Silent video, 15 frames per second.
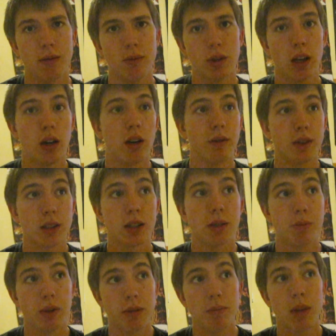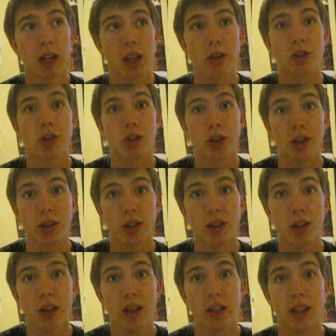well not obviously, but making sure
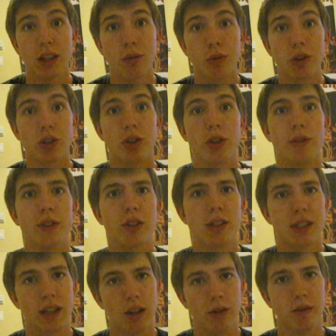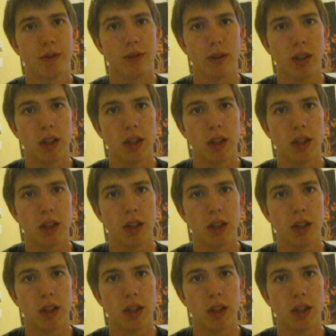that you are sure of yourself.